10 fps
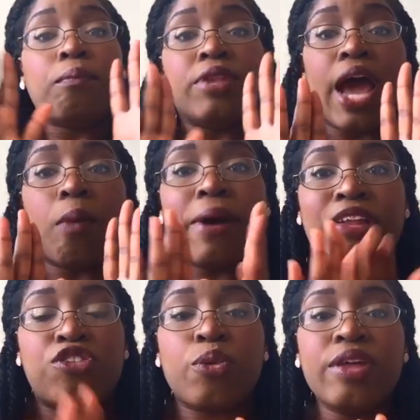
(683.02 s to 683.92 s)
Now, by
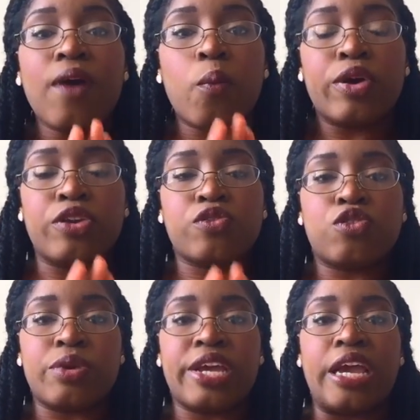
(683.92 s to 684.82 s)
doing that, what you're
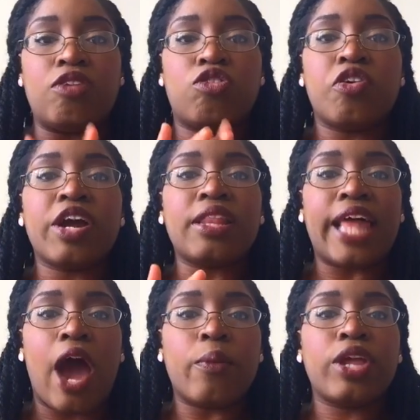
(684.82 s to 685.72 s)
doing is you're
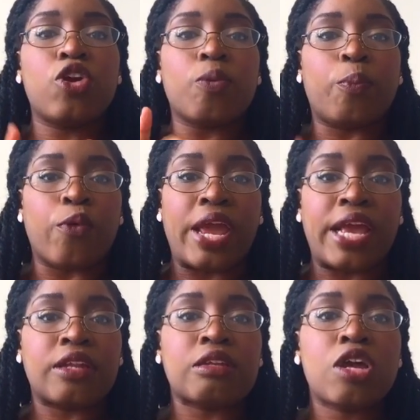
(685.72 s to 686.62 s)
allowing your
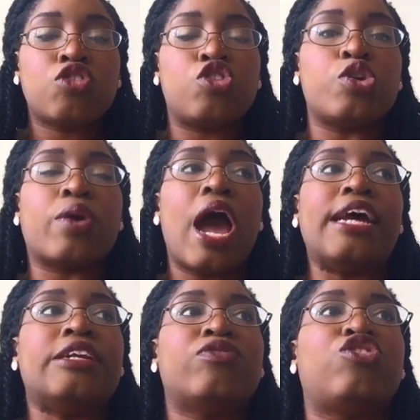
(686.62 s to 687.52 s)
brain to
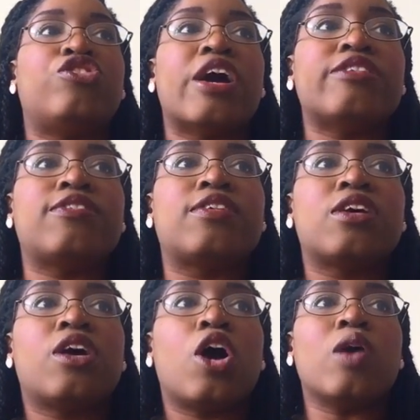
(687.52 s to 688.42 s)
kind of just
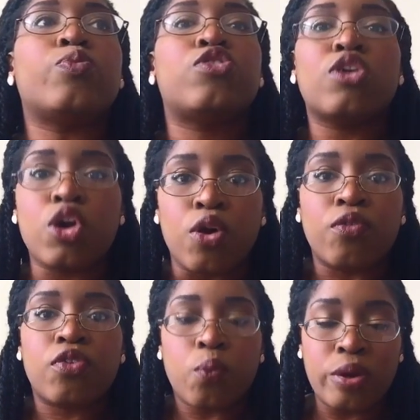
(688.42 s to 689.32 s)

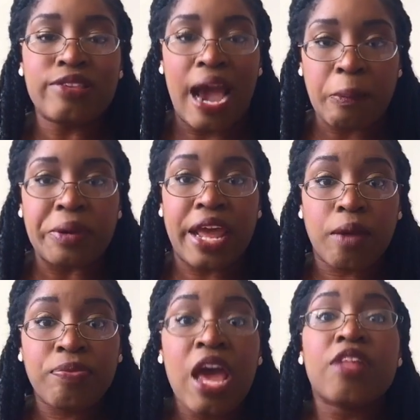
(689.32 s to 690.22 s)
observe what's happening.